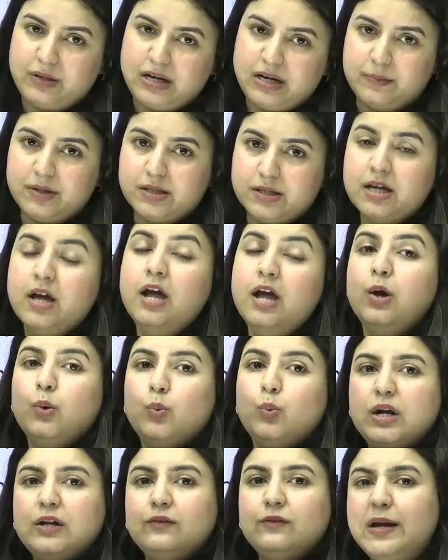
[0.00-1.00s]
premise,
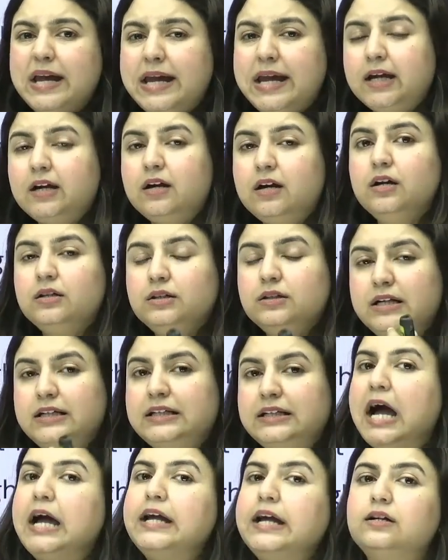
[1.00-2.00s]
will make the
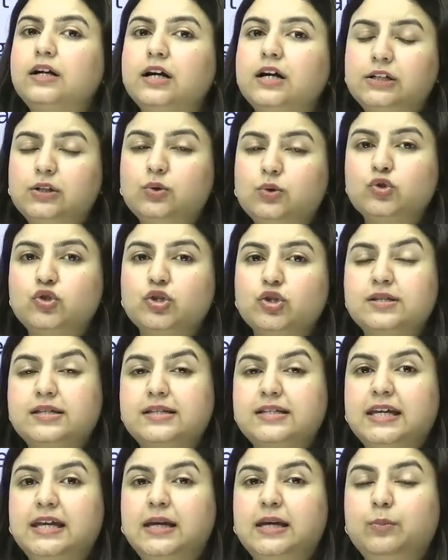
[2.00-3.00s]
entire conclusion
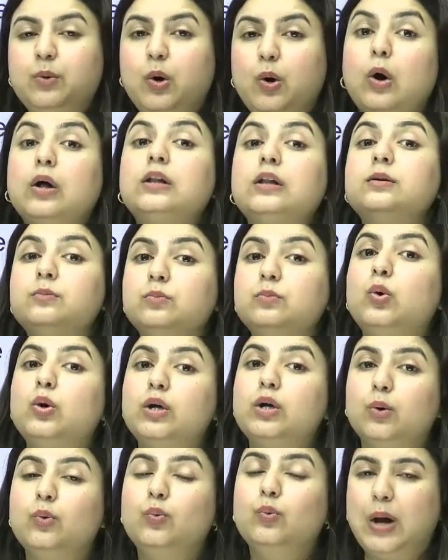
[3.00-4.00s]
seem all the
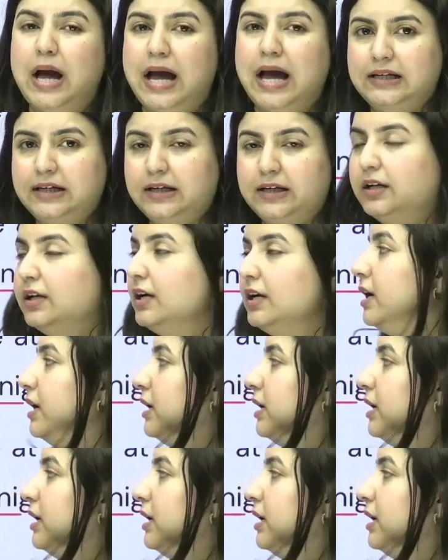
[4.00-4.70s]
more valid,